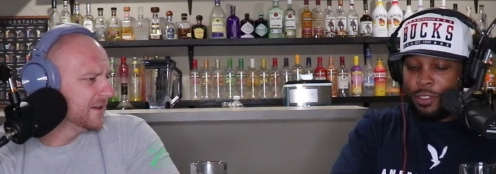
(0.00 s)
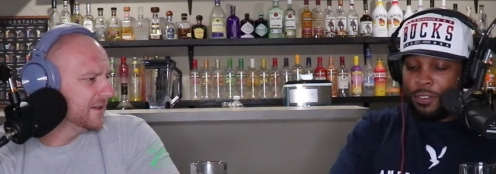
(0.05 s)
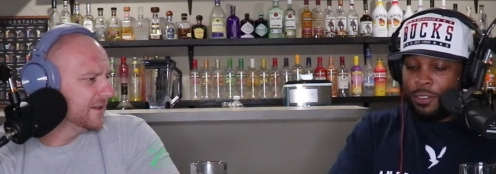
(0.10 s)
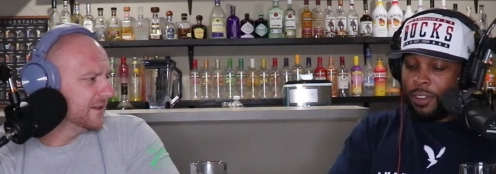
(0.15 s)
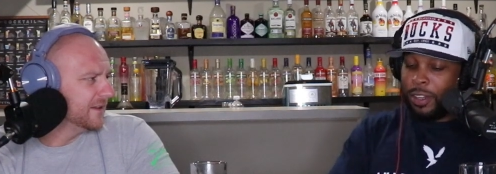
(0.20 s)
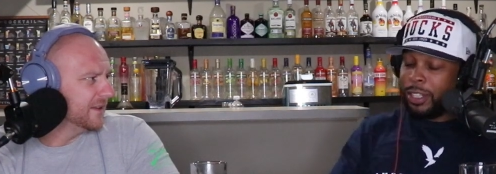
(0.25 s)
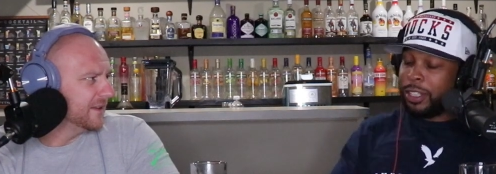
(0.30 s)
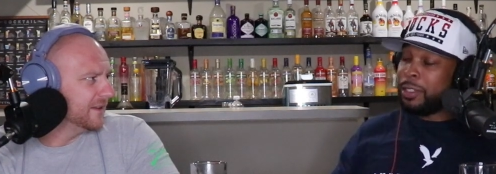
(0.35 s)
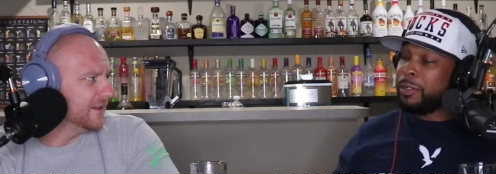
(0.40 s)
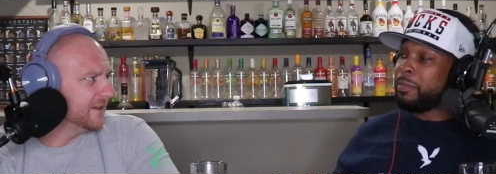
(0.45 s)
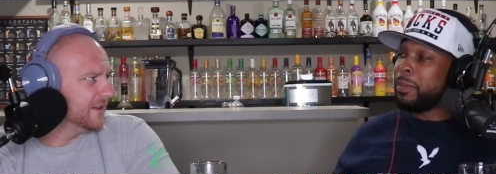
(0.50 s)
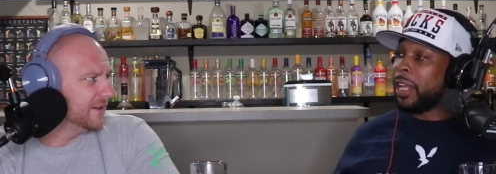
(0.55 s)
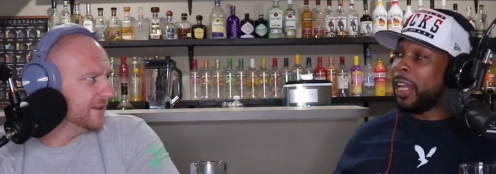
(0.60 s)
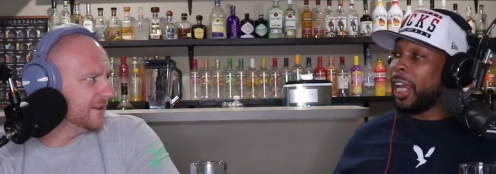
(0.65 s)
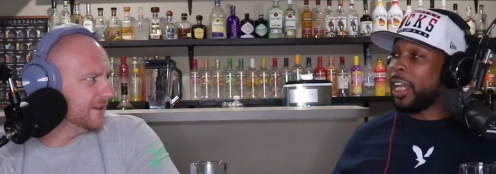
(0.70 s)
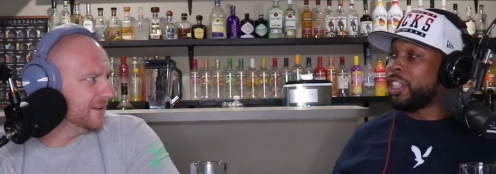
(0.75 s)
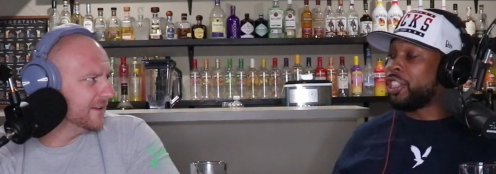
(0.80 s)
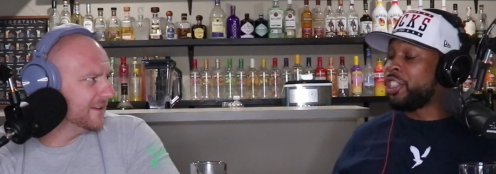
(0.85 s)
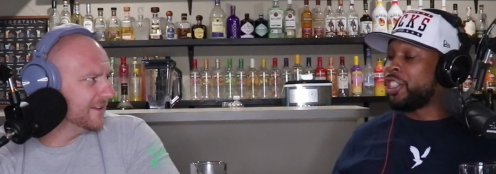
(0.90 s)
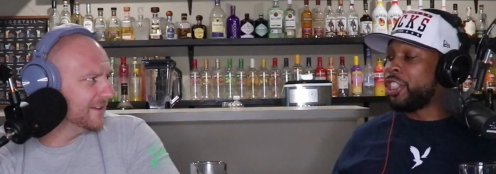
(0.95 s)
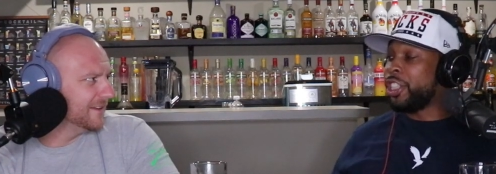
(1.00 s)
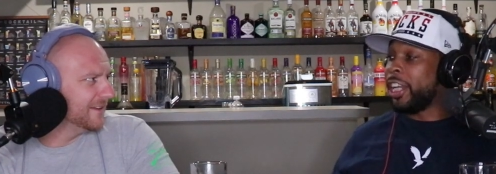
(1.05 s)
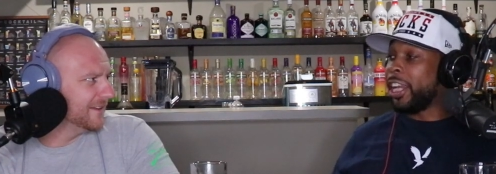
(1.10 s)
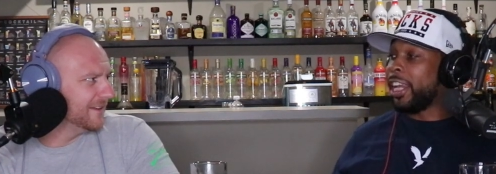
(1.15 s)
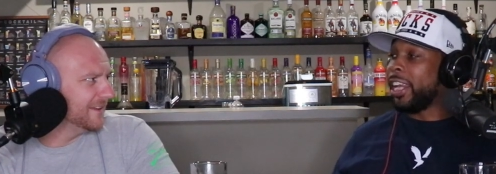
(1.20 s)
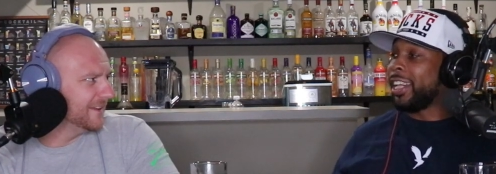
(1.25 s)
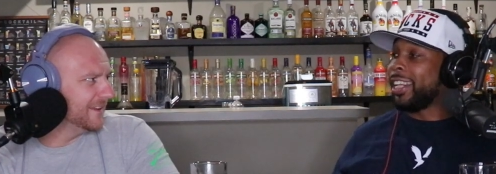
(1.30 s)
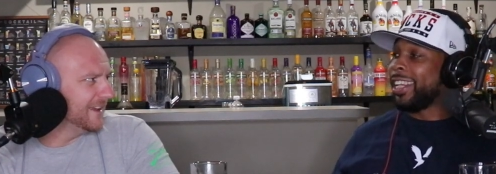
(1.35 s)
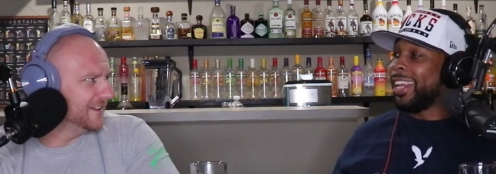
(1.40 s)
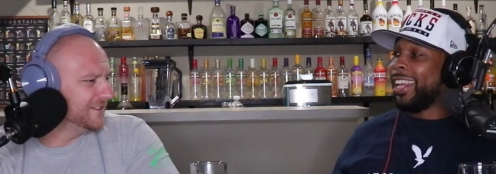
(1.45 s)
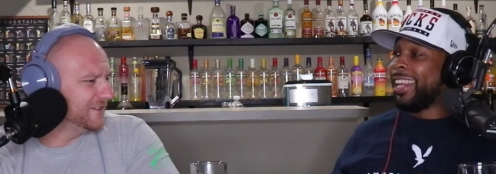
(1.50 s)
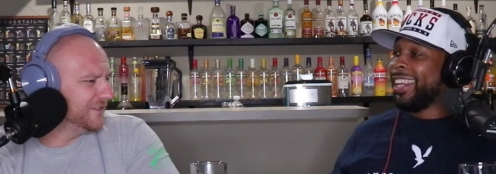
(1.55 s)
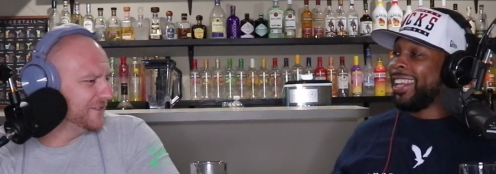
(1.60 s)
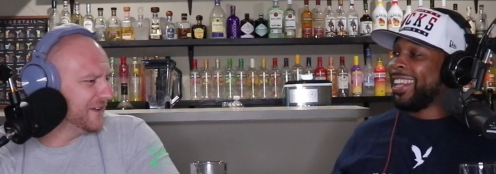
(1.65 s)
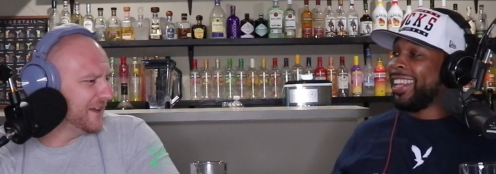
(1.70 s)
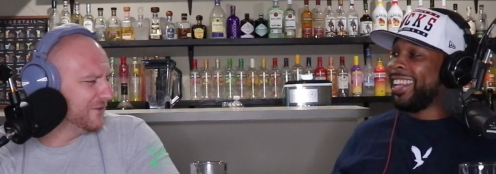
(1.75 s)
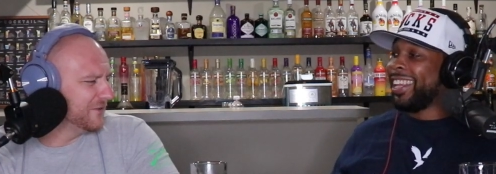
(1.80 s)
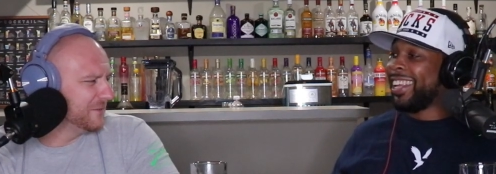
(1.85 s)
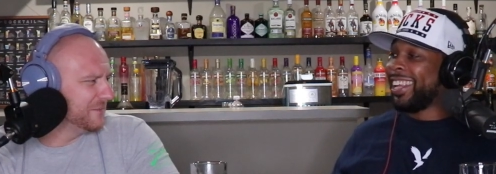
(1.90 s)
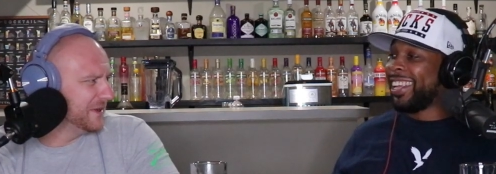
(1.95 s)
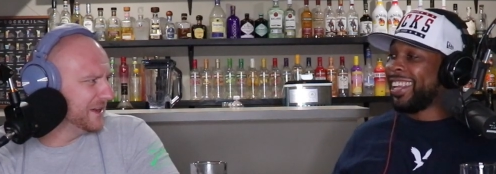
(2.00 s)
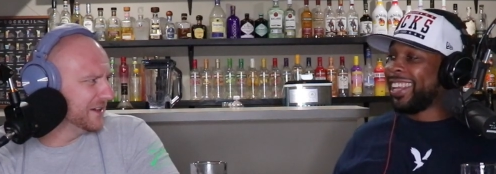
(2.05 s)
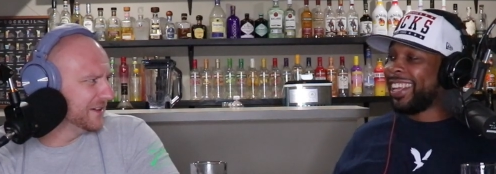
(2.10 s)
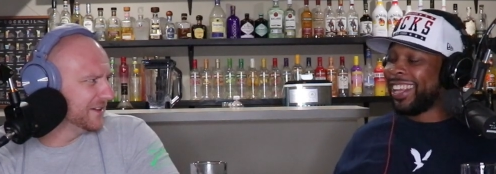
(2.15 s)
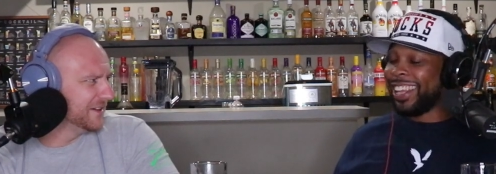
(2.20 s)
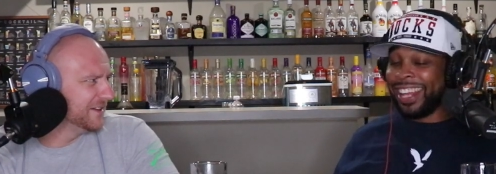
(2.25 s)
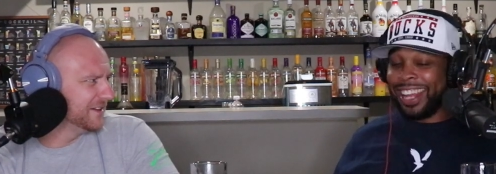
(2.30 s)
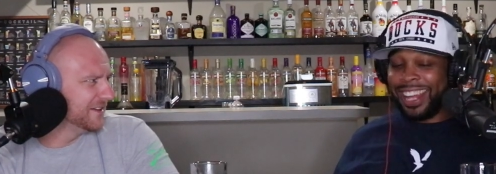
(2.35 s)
Speaker 1: It smell like shit. It's your favorite beer.